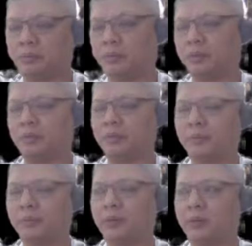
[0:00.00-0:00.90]
for the
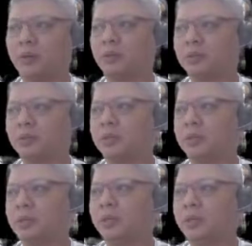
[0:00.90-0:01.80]
riverbank horse.
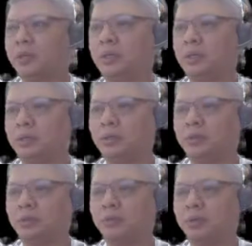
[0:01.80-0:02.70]
Now
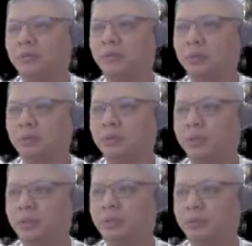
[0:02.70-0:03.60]
this is one of the
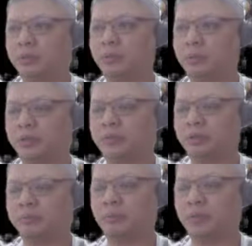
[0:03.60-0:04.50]
older ways
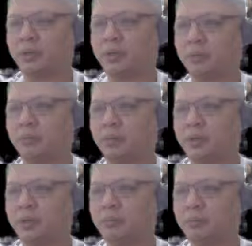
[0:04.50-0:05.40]
of
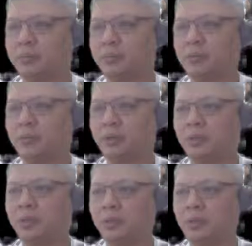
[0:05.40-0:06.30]
playing this position.
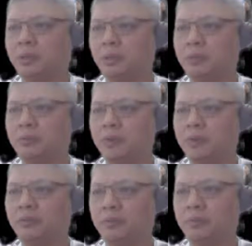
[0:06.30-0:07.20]

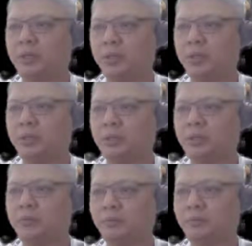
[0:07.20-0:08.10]
One of the main
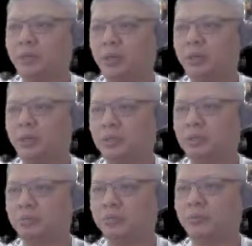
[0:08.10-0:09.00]
ideas behind
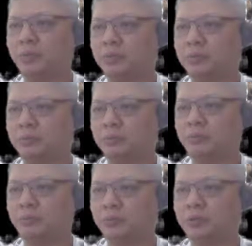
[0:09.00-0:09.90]
this move was
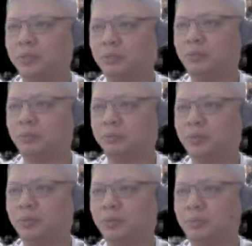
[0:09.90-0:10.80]
that red
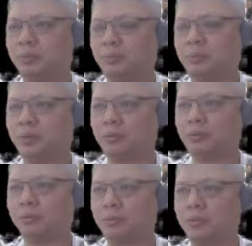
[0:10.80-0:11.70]
would now be prepared
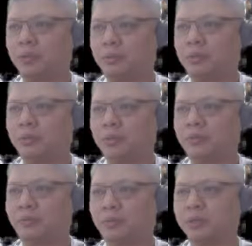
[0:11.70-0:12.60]
to play
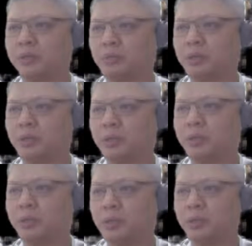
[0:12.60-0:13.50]
p7 plus 1,
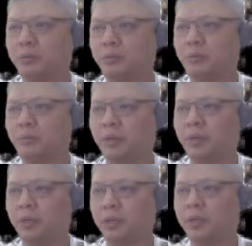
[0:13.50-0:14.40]

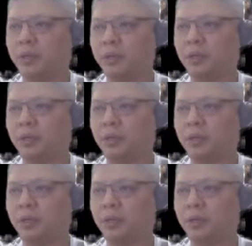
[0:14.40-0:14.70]
whereby